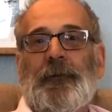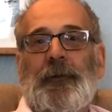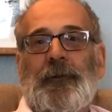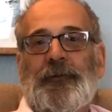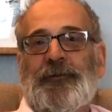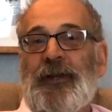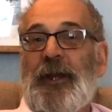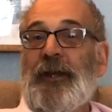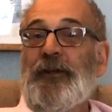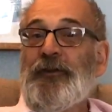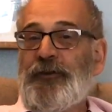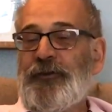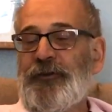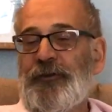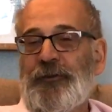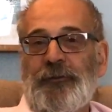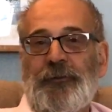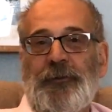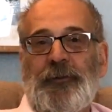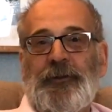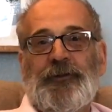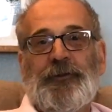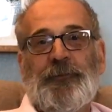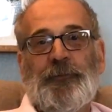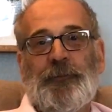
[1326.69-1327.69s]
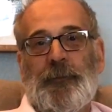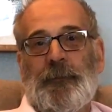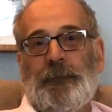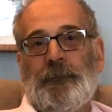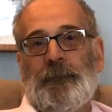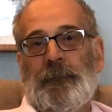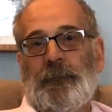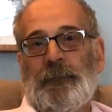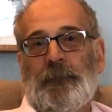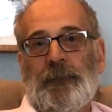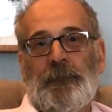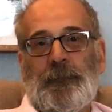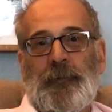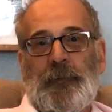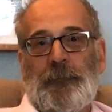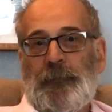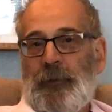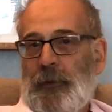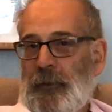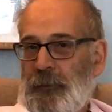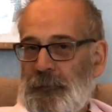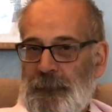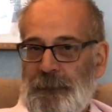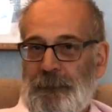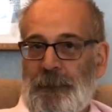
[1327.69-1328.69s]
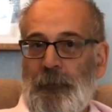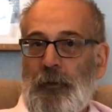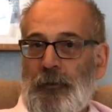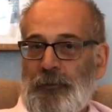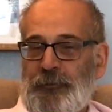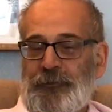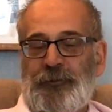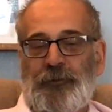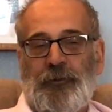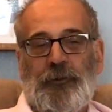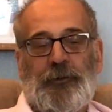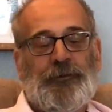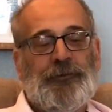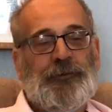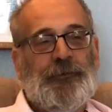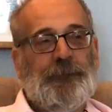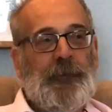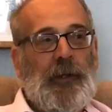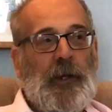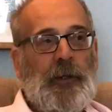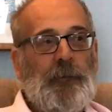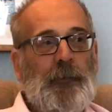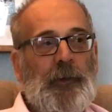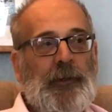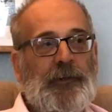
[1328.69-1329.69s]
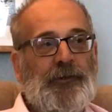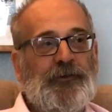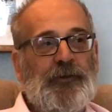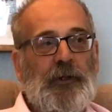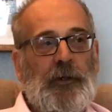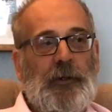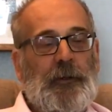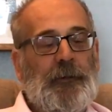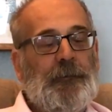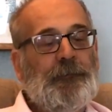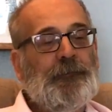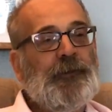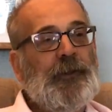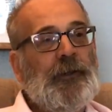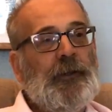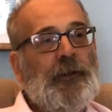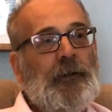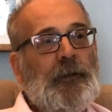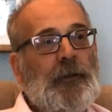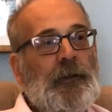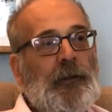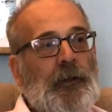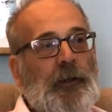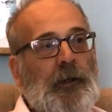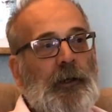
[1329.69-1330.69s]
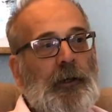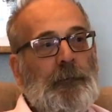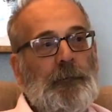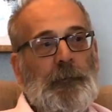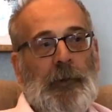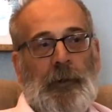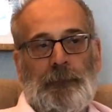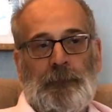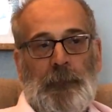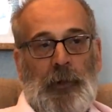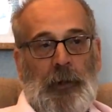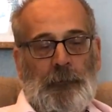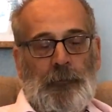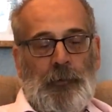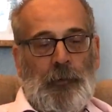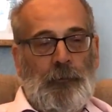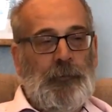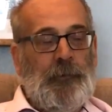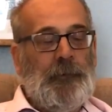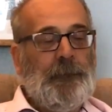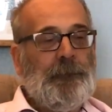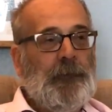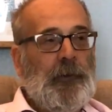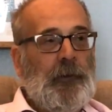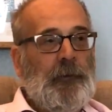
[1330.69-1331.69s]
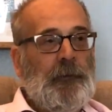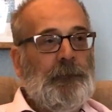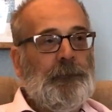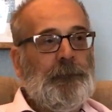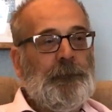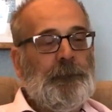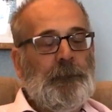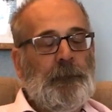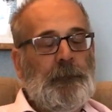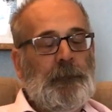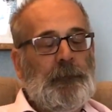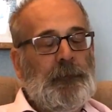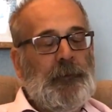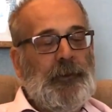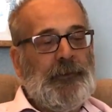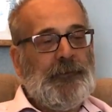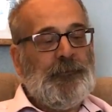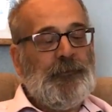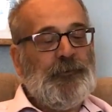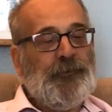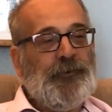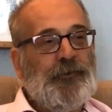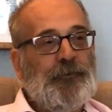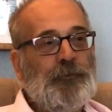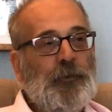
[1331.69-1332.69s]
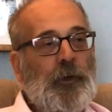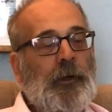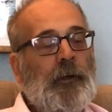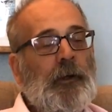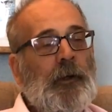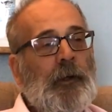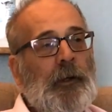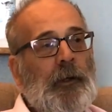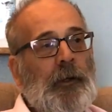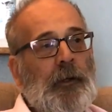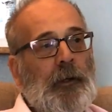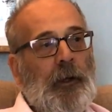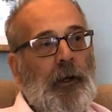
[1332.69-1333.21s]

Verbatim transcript: a tension that's been part of lots and lots of gay men's lives, um, and, and, probably of, of, lesbians as well.